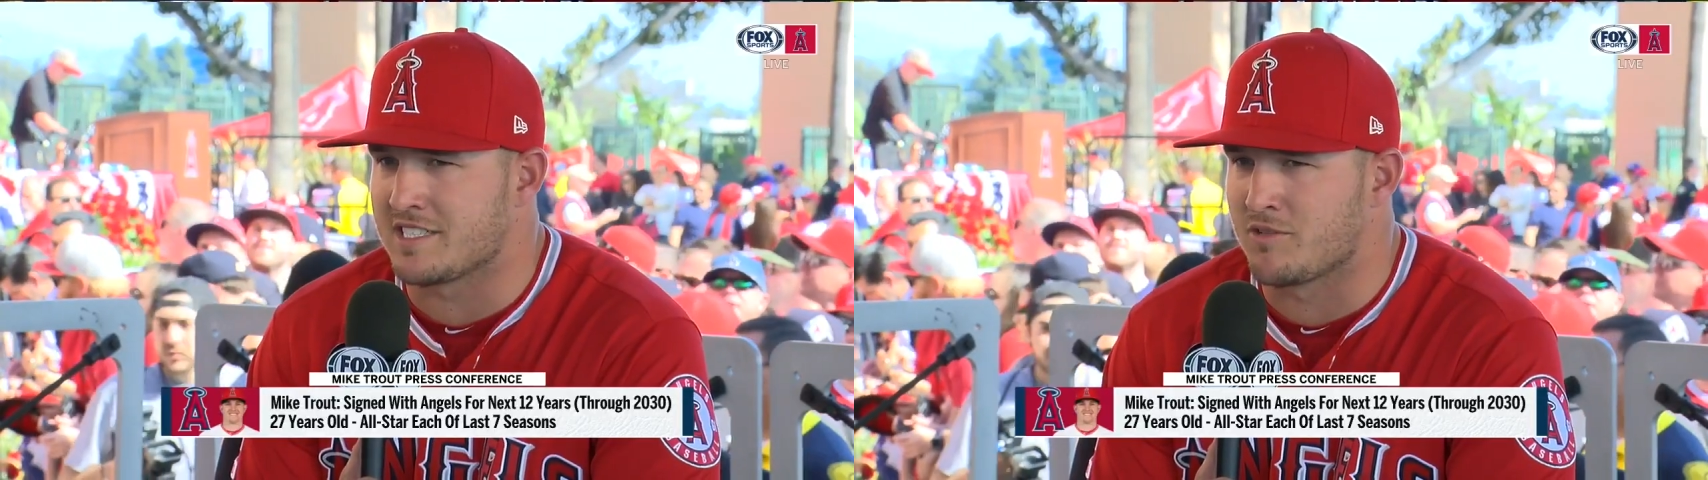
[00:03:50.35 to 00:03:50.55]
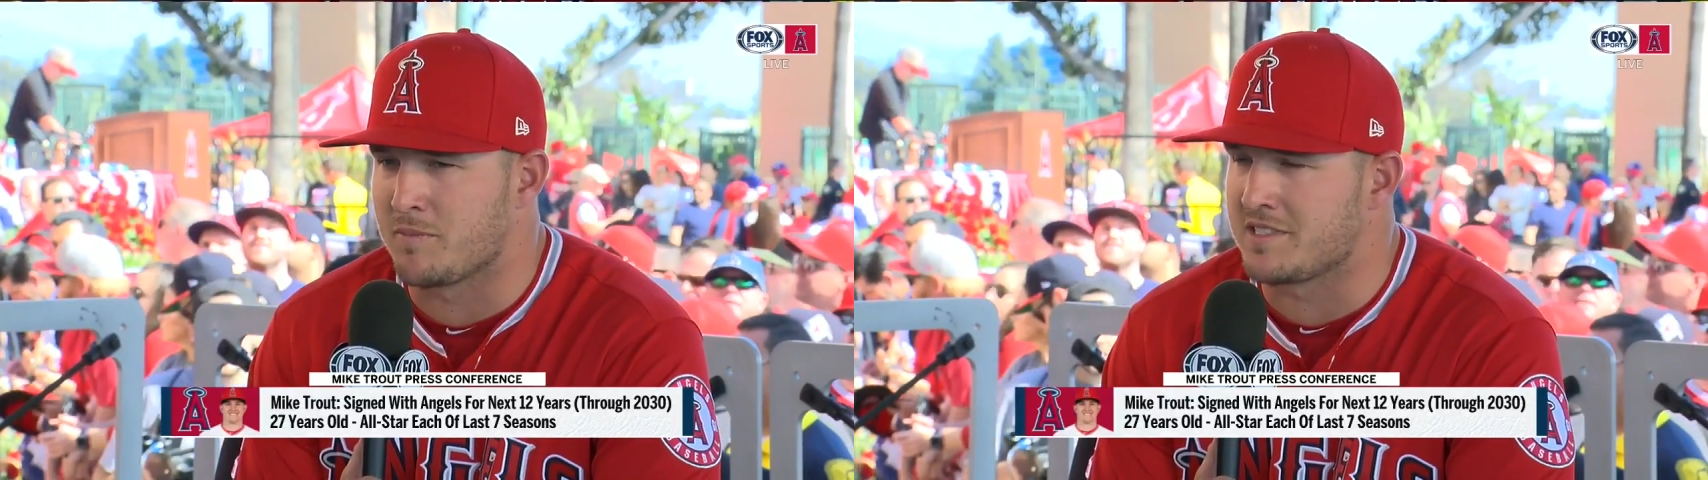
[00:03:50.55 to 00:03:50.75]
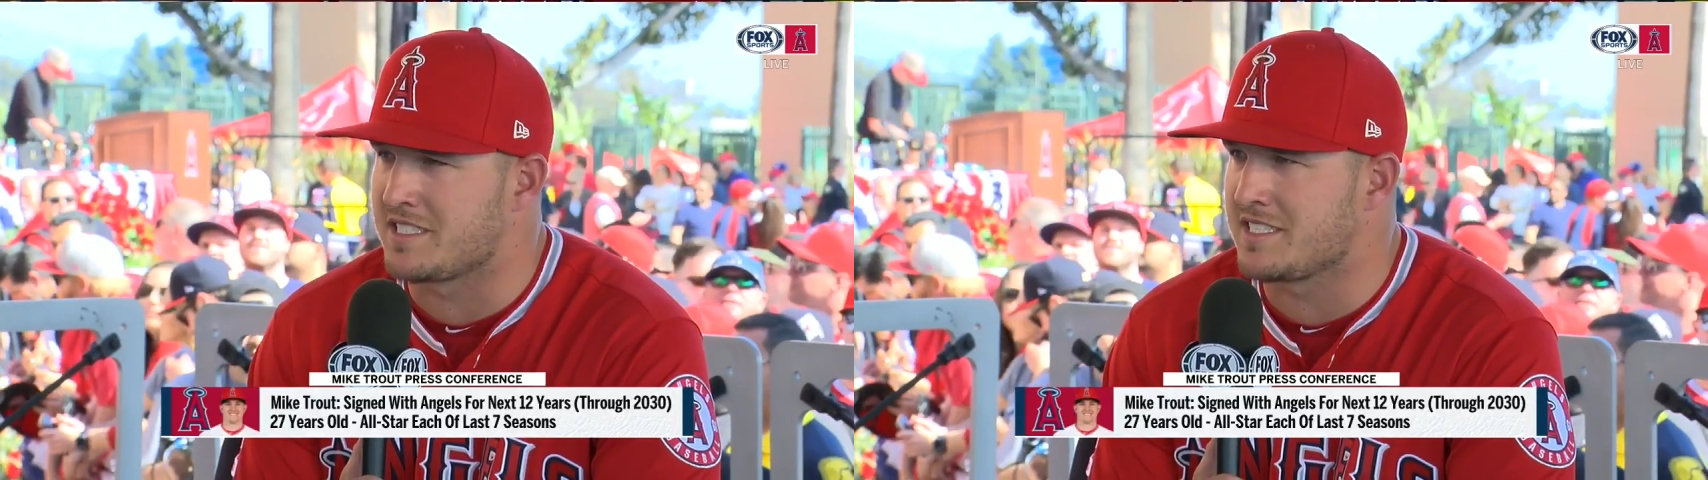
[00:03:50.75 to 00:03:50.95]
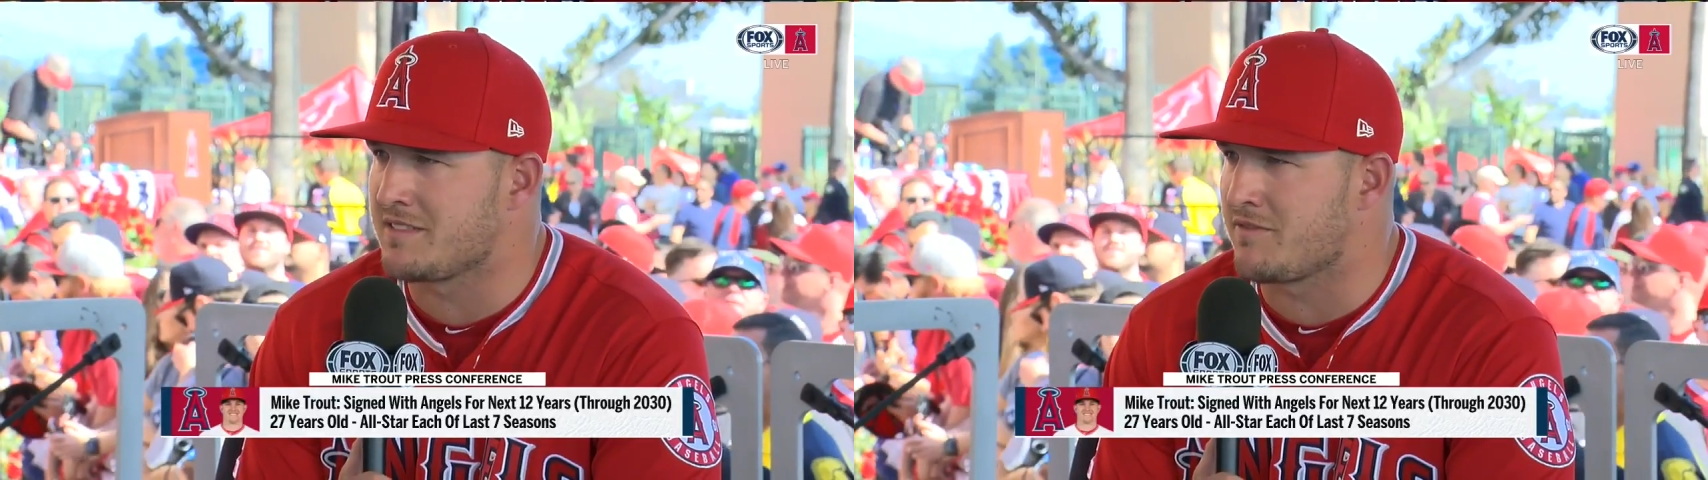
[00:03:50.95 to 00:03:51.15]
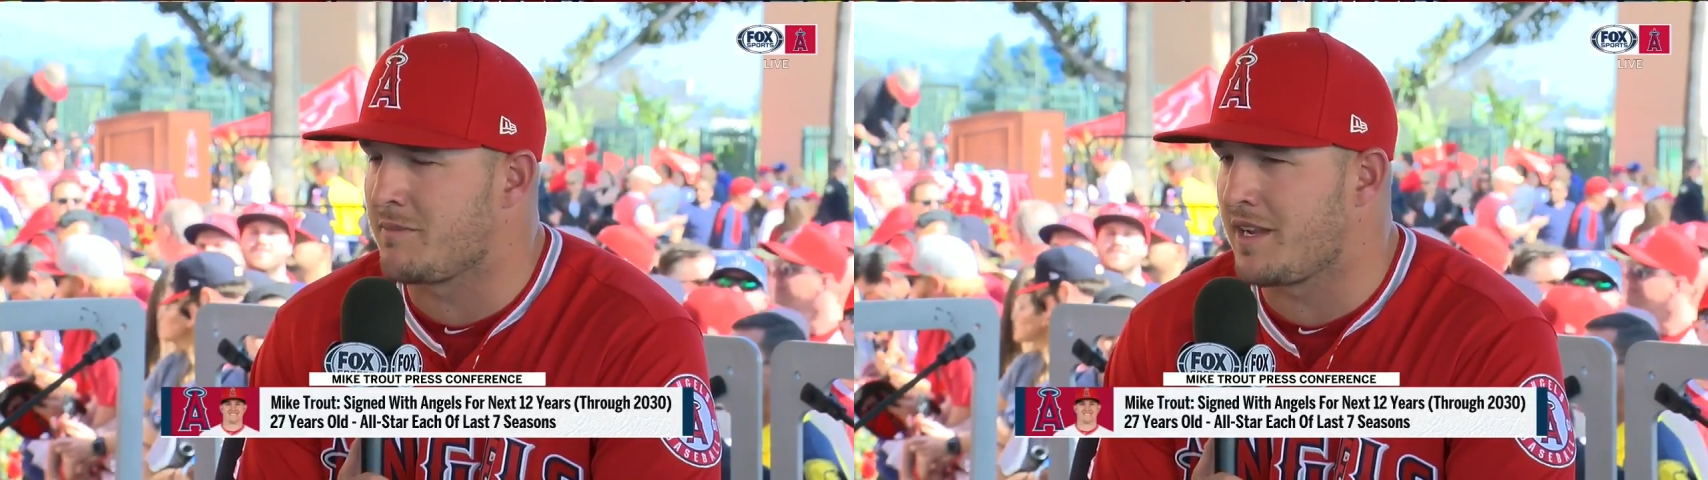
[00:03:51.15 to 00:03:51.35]
group
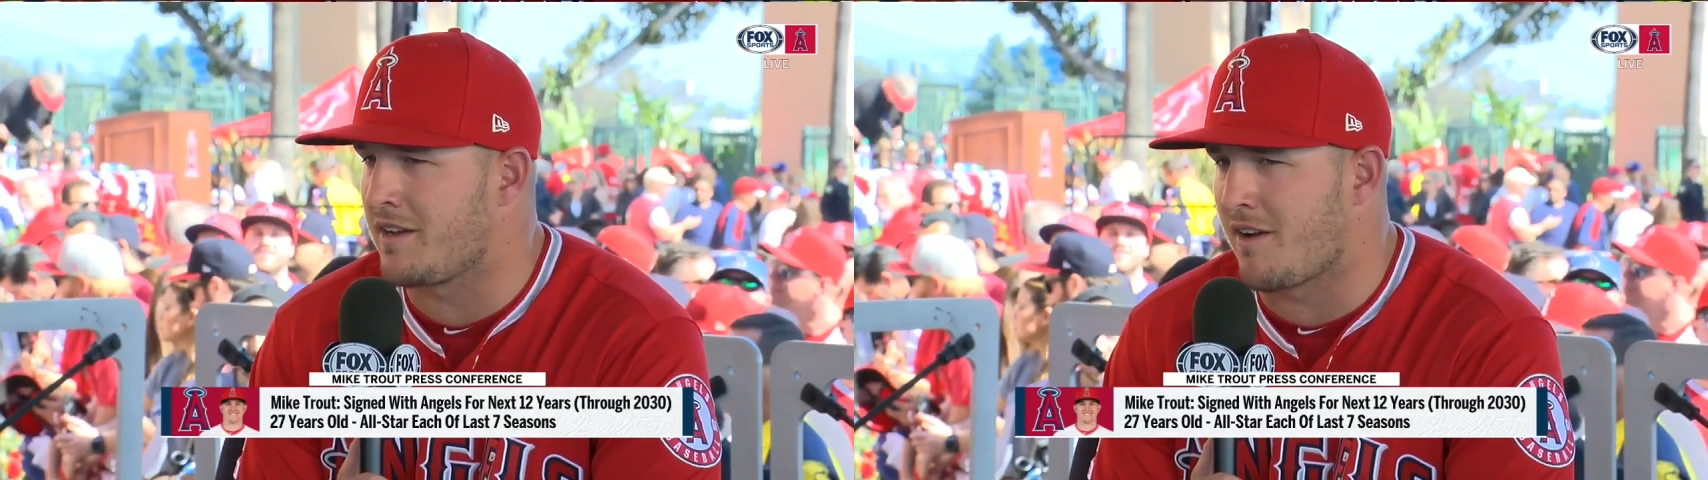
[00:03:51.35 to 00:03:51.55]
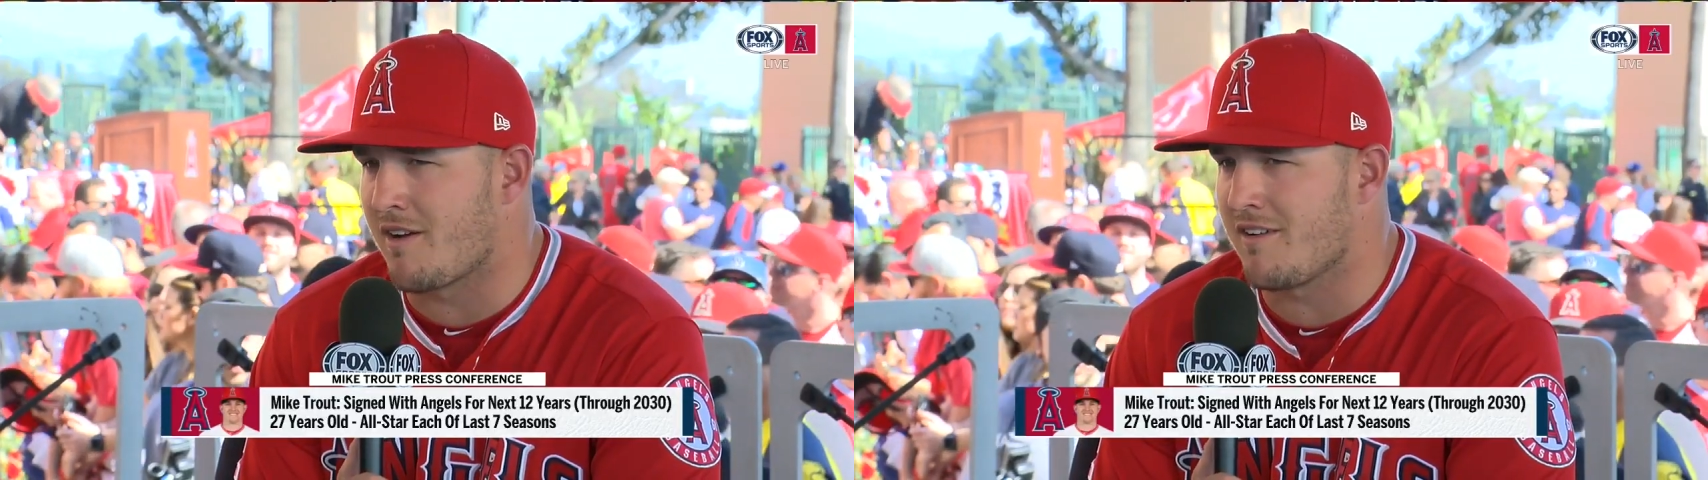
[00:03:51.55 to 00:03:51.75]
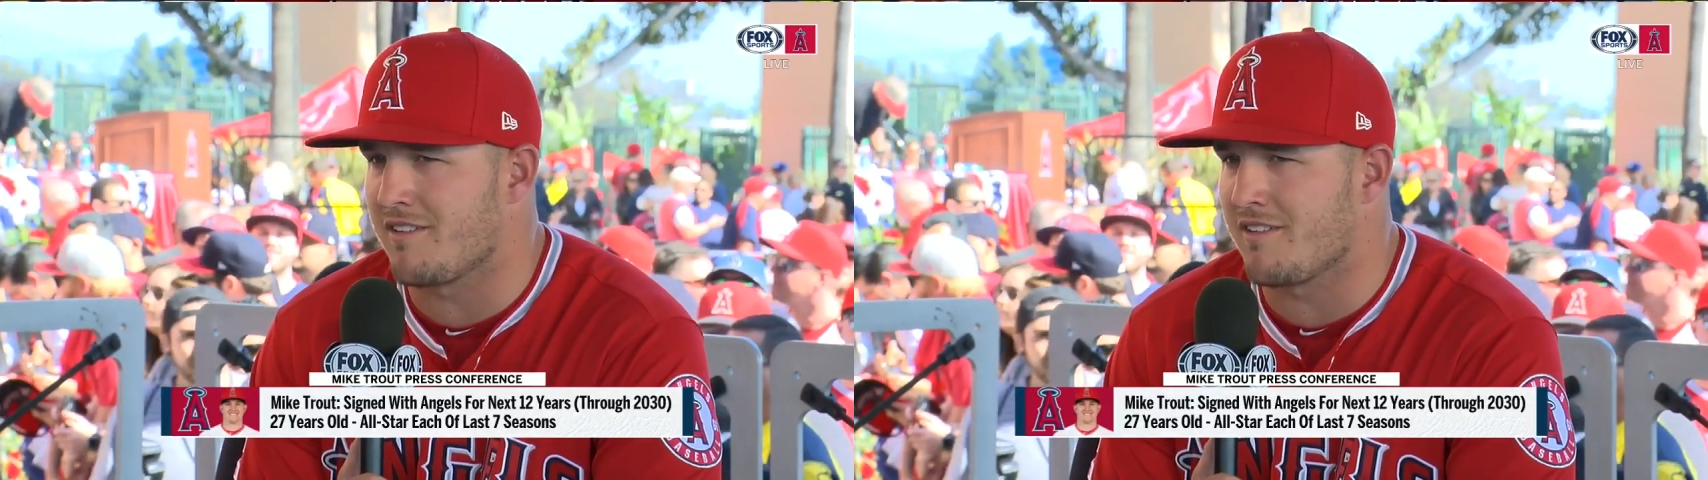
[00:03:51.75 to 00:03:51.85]
decision for me and her.